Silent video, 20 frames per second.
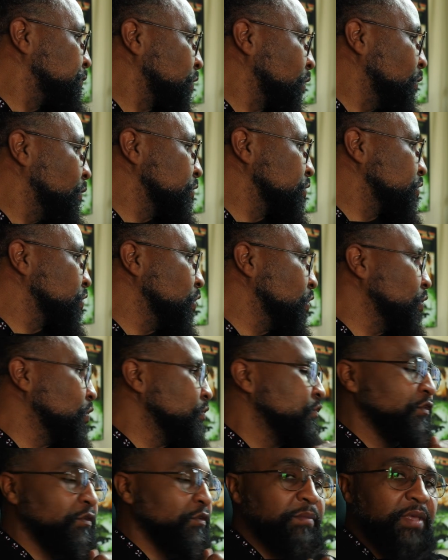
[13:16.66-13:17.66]
so
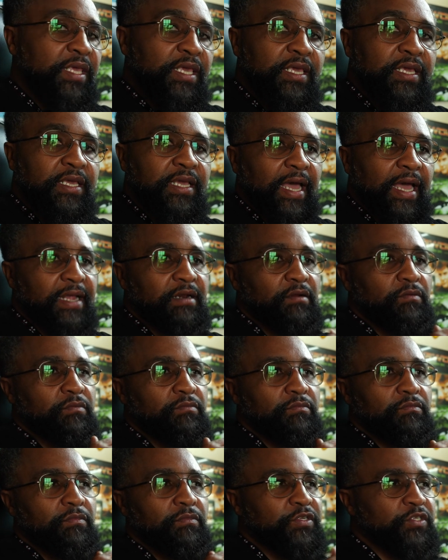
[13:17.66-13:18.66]
for me,
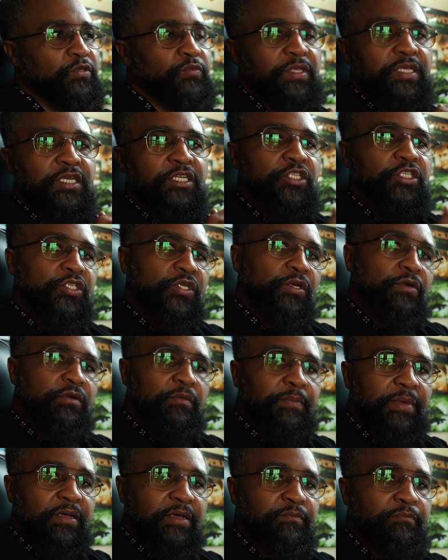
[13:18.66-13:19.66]
wasn't really concerned
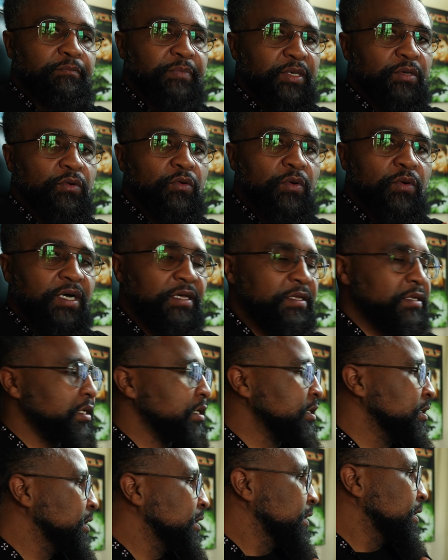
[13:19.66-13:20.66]
about build
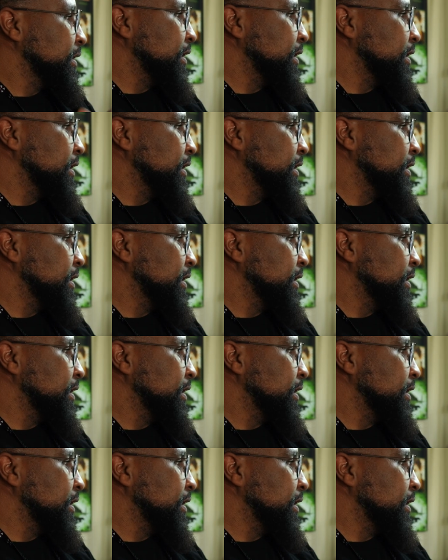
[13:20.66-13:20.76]
quality. It